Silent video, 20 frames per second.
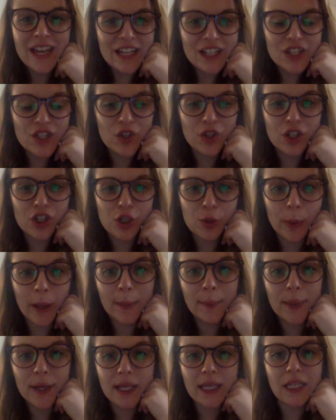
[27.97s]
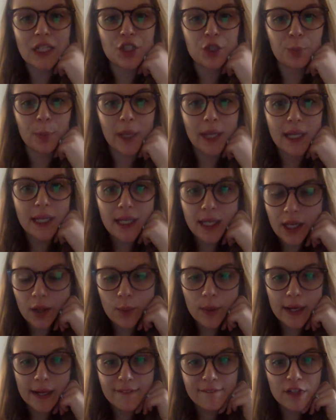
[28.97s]
So get your paper, get your pen, get
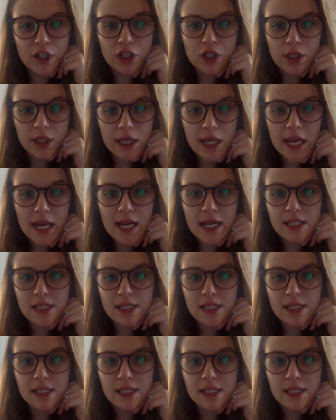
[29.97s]
whatever you need